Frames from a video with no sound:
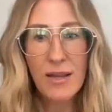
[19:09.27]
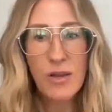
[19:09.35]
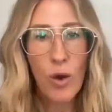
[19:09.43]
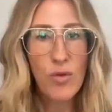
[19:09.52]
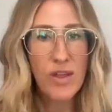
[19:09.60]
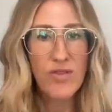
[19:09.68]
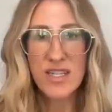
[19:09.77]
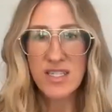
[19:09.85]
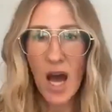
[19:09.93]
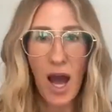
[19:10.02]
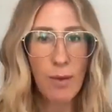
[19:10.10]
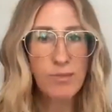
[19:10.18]
And know that the
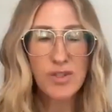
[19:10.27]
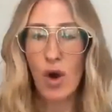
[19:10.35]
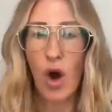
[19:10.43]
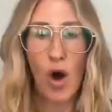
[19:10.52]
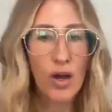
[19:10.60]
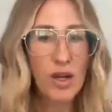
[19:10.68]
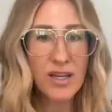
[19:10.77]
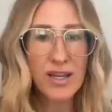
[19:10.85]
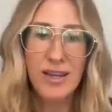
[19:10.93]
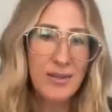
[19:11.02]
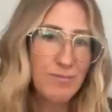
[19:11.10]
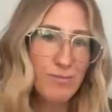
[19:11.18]
tops are all going
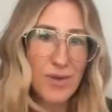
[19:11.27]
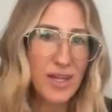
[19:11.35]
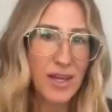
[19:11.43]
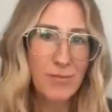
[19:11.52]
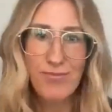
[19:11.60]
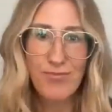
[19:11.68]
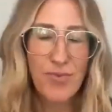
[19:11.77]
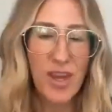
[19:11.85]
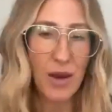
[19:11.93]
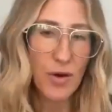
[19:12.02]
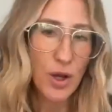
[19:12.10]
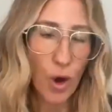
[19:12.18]
to be
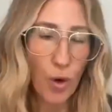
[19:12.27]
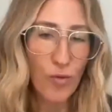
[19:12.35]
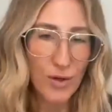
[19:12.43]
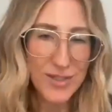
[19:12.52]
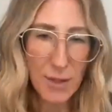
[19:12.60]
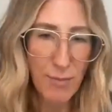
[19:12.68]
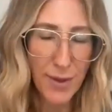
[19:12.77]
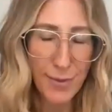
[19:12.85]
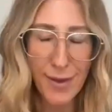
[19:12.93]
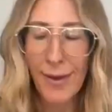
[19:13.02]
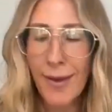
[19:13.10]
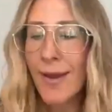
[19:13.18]
carried over
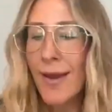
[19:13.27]
typically.